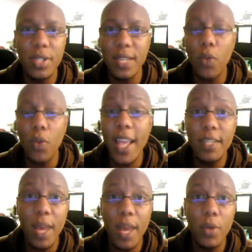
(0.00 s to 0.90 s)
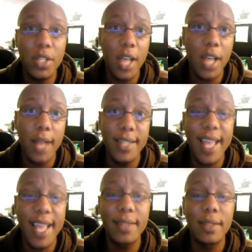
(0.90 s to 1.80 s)
as ways by which God
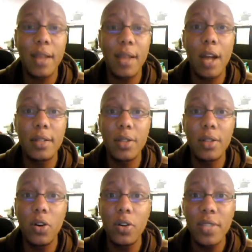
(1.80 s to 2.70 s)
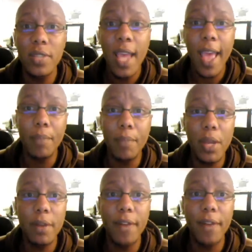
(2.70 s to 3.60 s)
tests our souls and
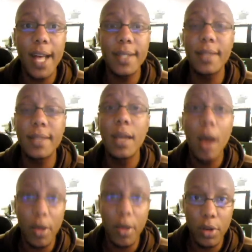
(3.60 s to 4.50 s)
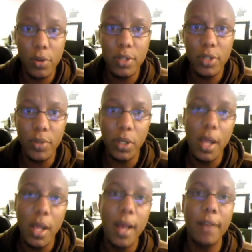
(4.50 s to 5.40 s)
purifies us on the crucible
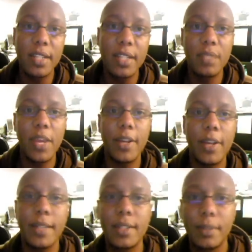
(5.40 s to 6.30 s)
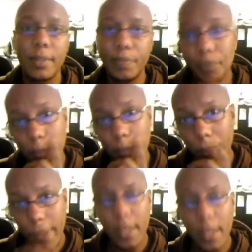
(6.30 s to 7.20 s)
of experience.
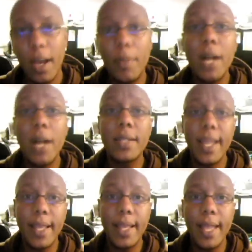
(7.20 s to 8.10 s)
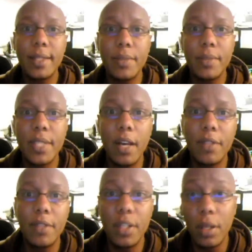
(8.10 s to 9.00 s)
A monk dedicates himself
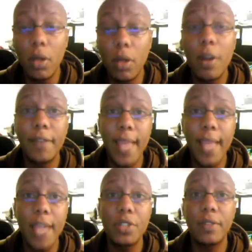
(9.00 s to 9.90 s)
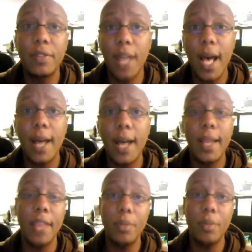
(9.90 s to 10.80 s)
to the glorification of God
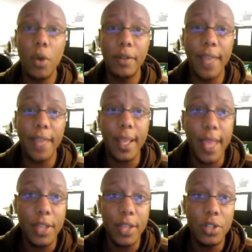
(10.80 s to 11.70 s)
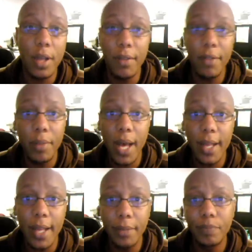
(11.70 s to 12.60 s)
and the mortification of the body.